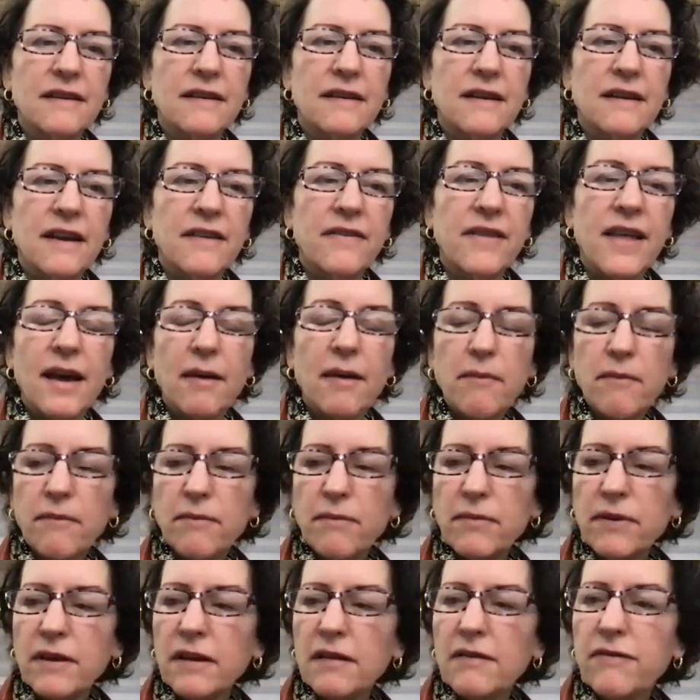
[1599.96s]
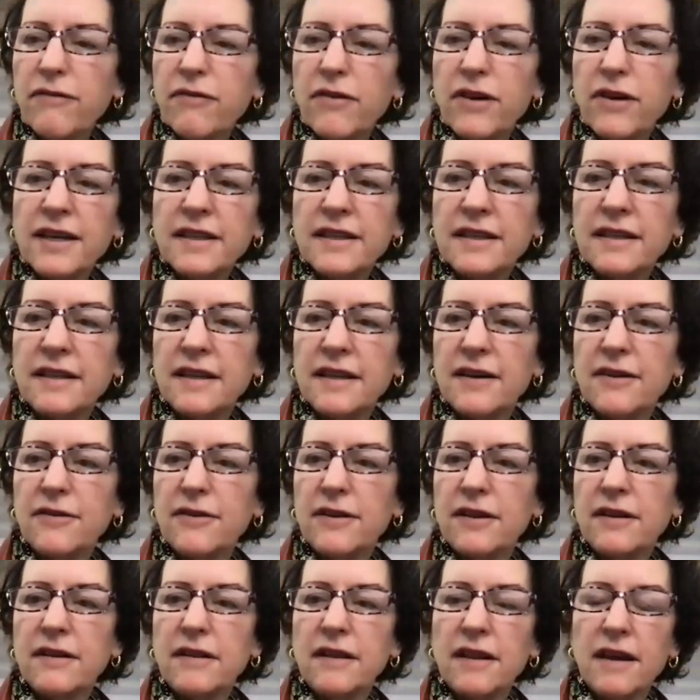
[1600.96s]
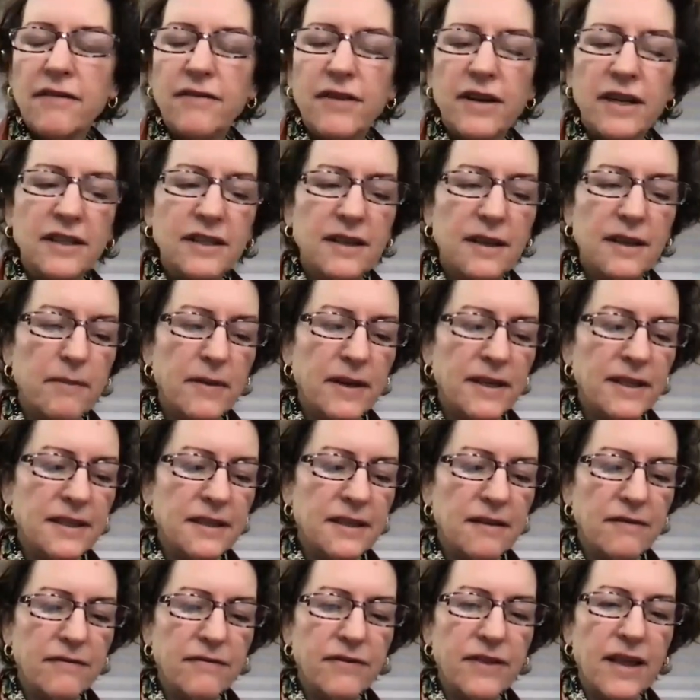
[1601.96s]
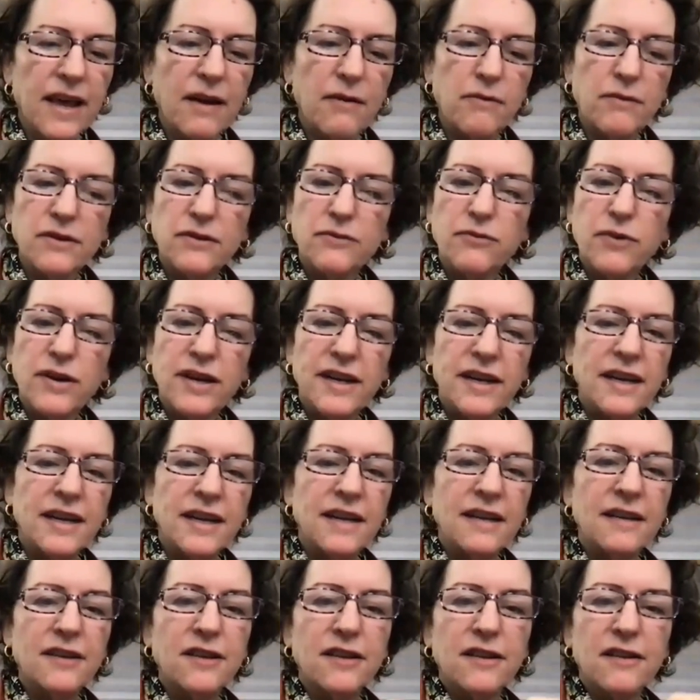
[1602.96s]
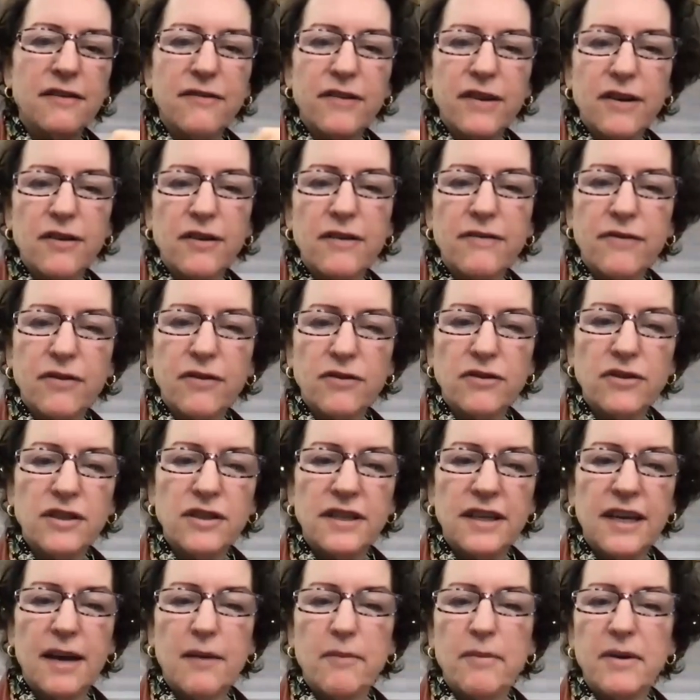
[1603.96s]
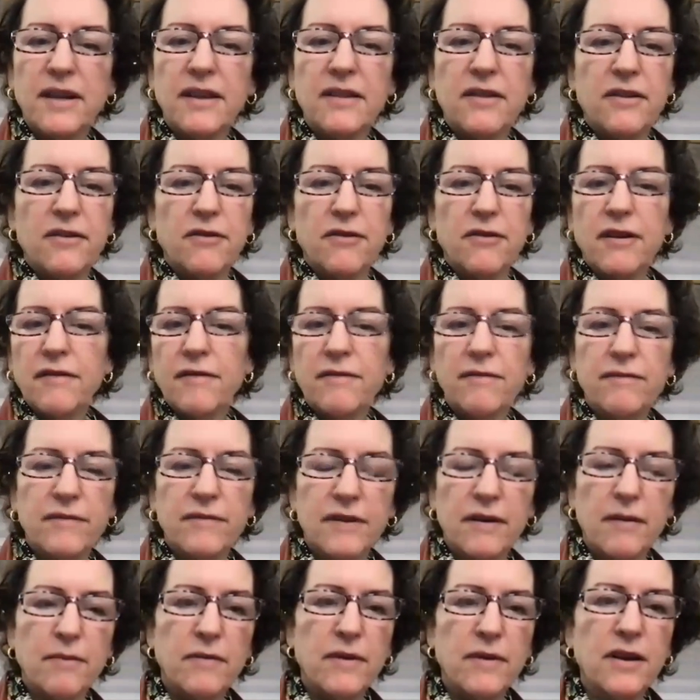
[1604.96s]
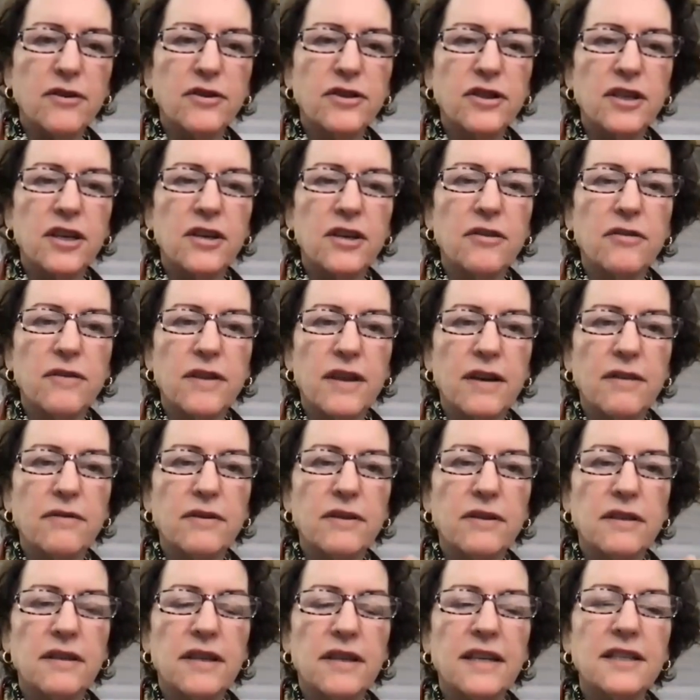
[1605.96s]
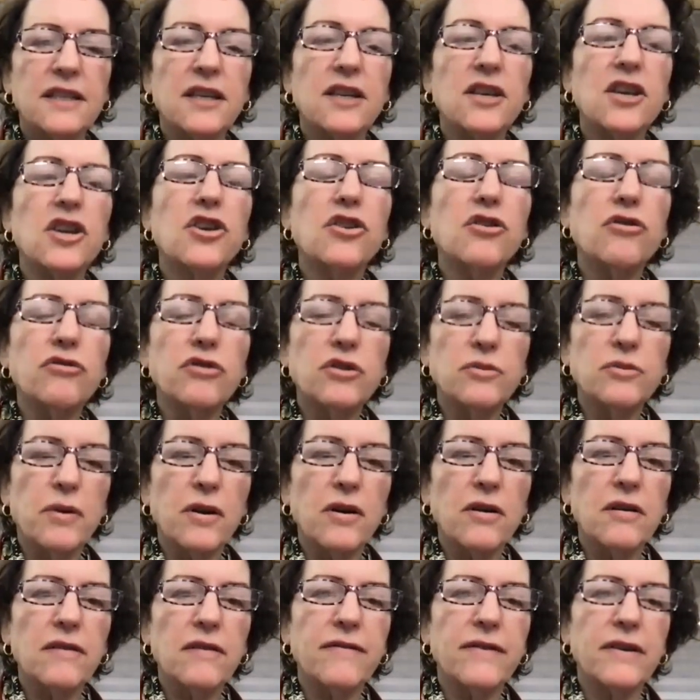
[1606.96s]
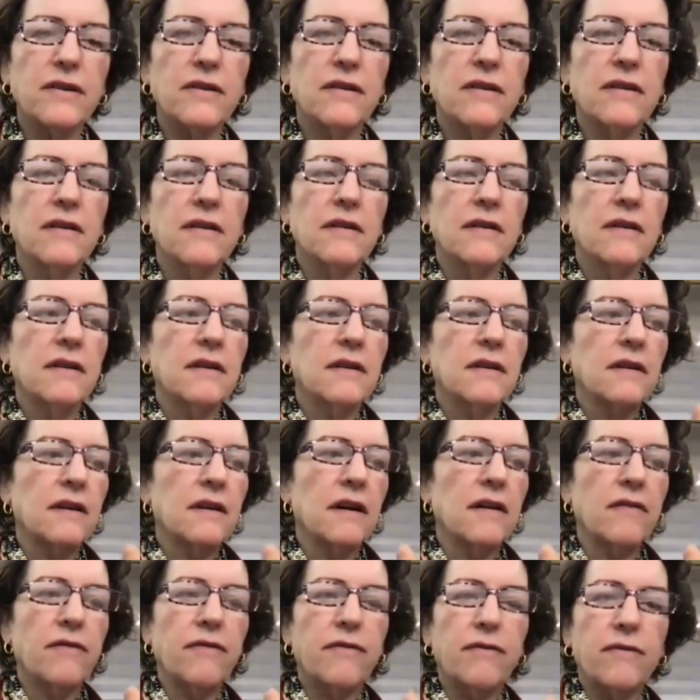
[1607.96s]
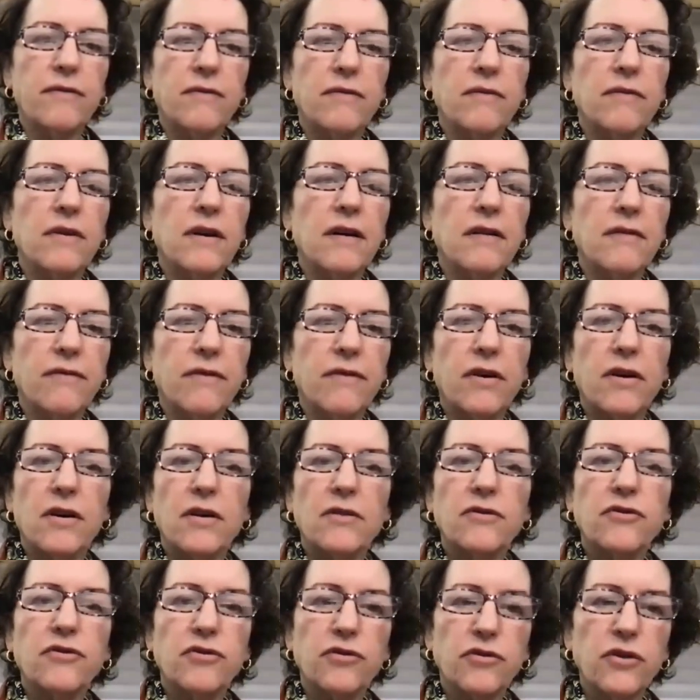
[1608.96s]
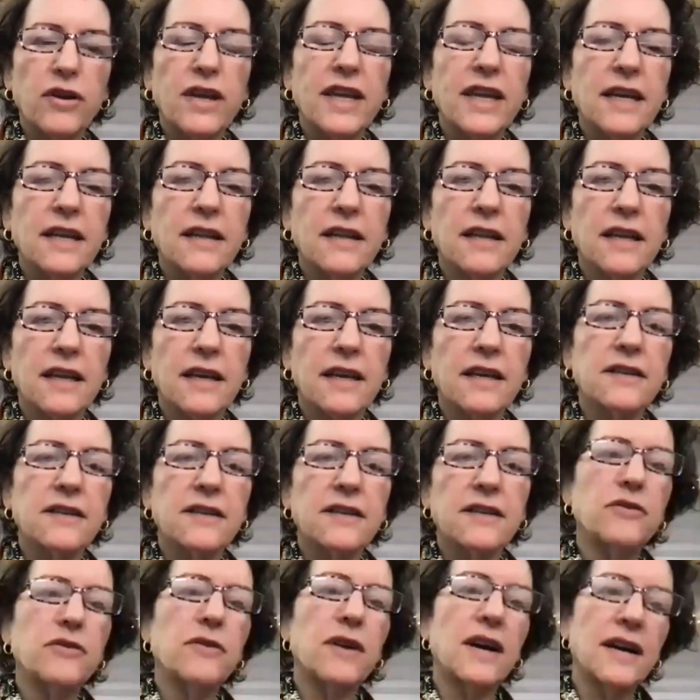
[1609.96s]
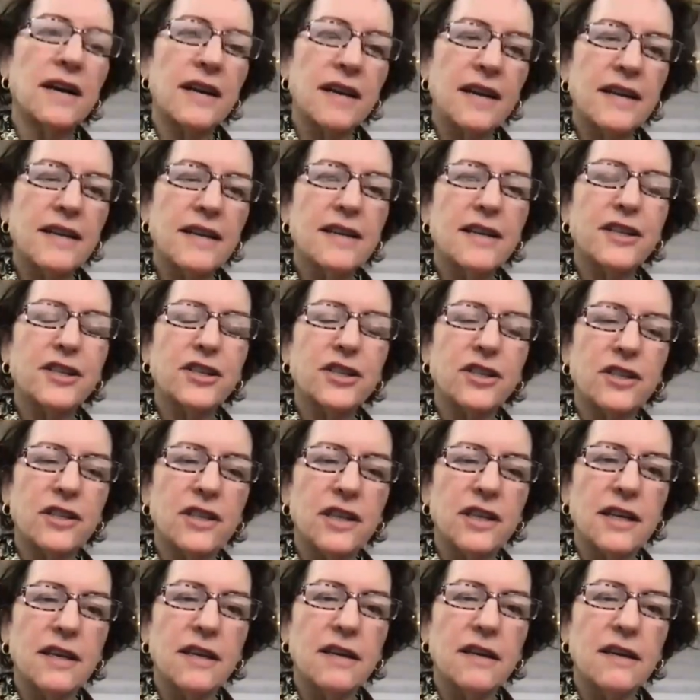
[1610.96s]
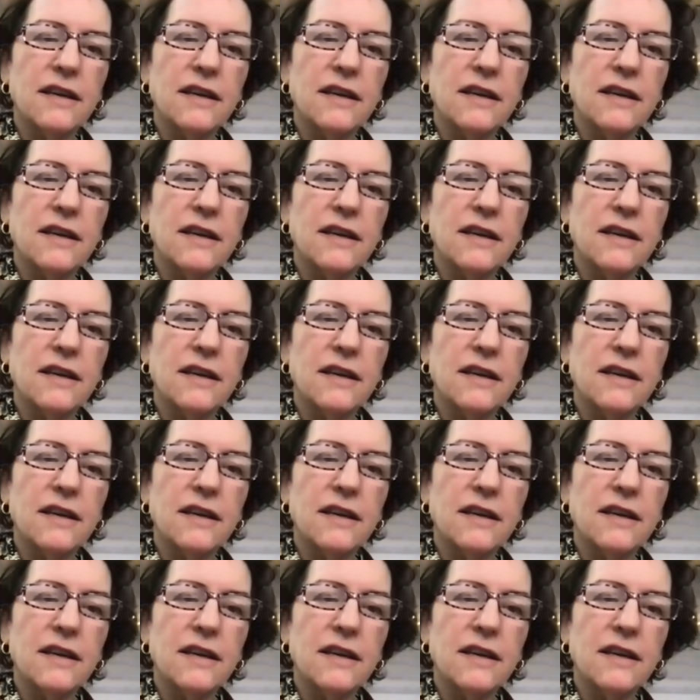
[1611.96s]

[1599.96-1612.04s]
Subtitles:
And that little phrase in there, the love and accept myself, that was written into the very first tapping 30 something years ago. That's a huge part of it, of our true healing, is to unconditionally